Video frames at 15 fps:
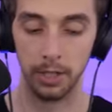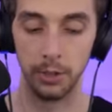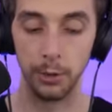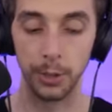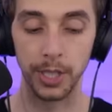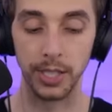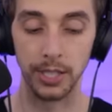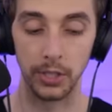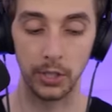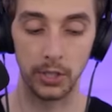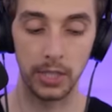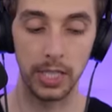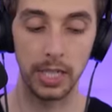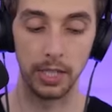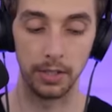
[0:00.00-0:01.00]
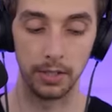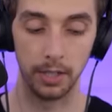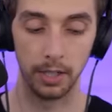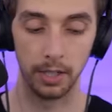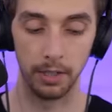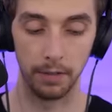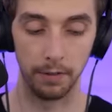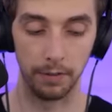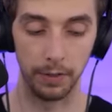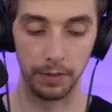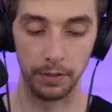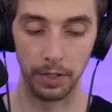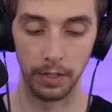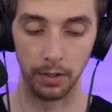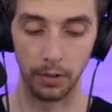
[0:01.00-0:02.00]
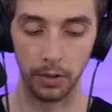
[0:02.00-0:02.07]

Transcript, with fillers: you can see it at 50.